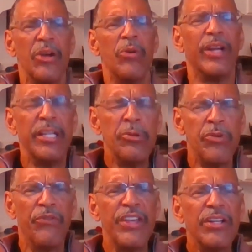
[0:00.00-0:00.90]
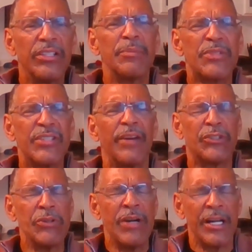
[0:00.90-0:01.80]
when he revealed himself
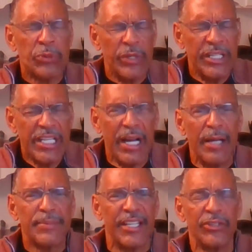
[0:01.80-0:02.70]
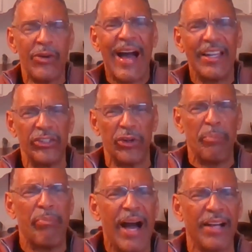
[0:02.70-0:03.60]
to us, when he comes into our little
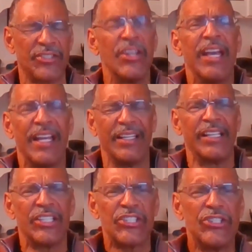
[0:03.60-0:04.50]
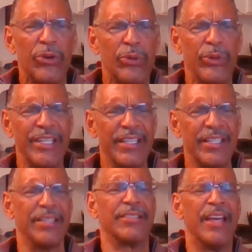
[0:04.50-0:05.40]
box and let us know who he
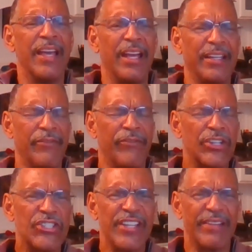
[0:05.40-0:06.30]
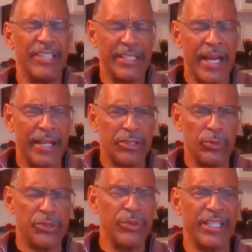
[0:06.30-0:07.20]
is. And then verse 79, to which
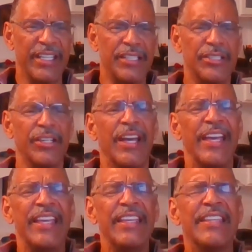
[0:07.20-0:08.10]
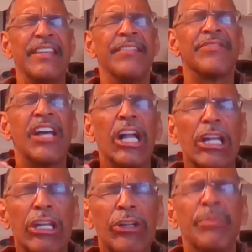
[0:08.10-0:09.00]
we'll get to, he gives
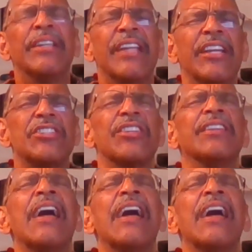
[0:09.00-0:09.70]
illumination